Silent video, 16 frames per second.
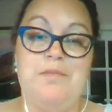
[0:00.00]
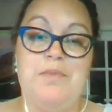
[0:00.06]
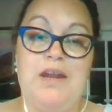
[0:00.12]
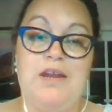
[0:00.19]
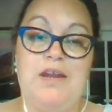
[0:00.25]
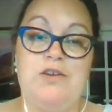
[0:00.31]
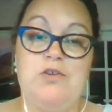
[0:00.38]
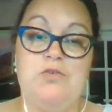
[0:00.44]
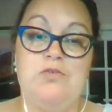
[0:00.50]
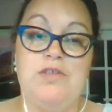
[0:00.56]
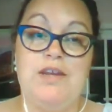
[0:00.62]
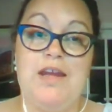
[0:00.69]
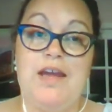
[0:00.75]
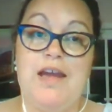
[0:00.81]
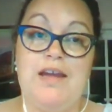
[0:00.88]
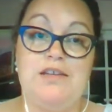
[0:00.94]
but
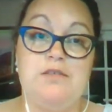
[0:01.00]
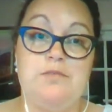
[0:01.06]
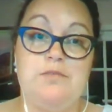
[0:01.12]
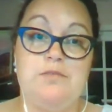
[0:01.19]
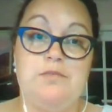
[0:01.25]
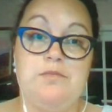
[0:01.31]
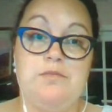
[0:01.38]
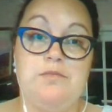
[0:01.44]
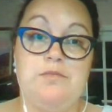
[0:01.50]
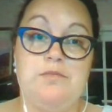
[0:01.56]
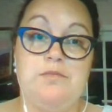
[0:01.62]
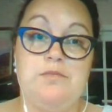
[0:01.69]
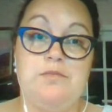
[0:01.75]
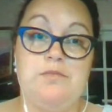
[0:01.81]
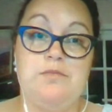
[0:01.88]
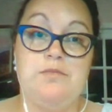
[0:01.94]
I knew that it had to
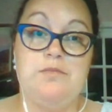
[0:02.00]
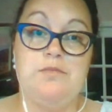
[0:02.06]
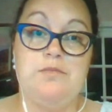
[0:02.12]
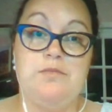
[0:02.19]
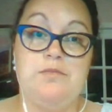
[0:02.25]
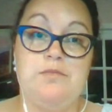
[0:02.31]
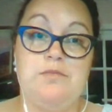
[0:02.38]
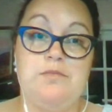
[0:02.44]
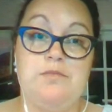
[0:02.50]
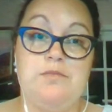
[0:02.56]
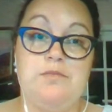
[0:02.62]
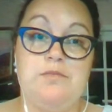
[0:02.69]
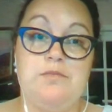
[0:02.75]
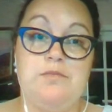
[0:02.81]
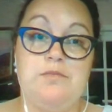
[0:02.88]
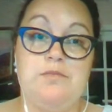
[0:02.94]
be the situation
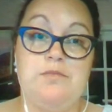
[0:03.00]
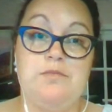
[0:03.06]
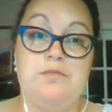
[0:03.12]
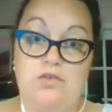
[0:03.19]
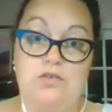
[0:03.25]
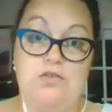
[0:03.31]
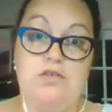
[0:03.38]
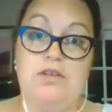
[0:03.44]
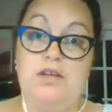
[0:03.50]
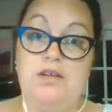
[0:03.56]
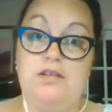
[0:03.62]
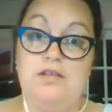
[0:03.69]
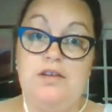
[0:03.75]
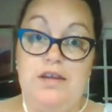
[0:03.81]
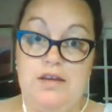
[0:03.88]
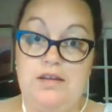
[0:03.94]
that I was
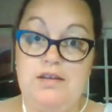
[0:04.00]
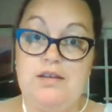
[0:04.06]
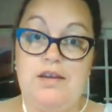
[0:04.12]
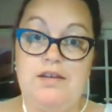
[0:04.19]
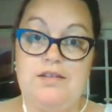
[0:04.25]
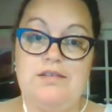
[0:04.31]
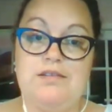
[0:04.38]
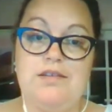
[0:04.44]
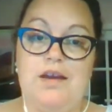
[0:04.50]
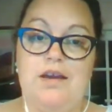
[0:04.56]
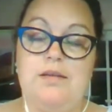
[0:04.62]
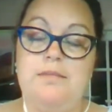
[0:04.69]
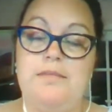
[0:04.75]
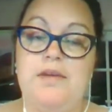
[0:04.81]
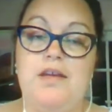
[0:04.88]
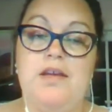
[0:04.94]
currently in at the
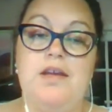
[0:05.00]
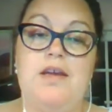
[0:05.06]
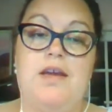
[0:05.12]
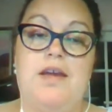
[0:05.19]
time.